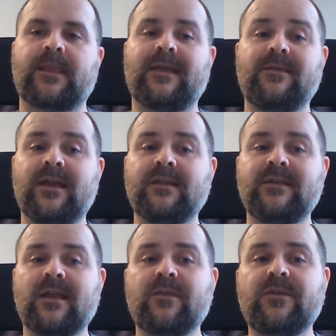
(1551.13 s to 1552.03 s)
And then
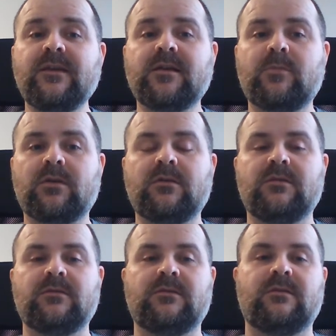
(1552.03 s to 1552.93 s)
the unthinkable,
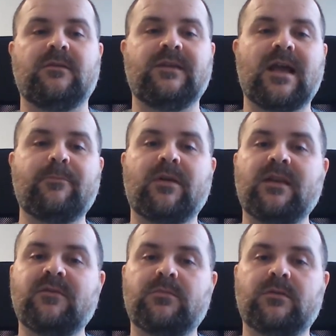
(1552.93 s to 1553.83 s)
the
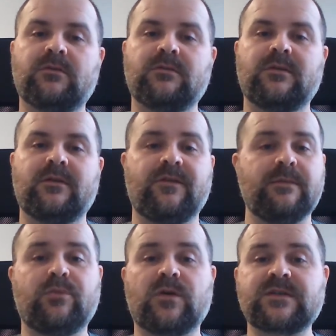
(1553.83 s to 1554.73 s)
unbelievable, the
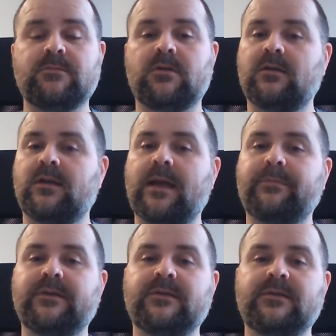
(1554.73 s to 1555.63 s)
impossible
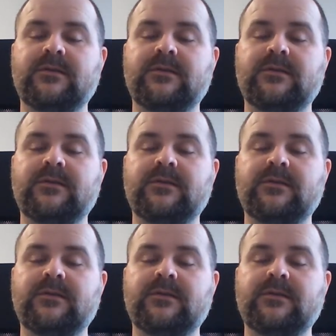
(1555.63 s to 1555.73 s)
happened.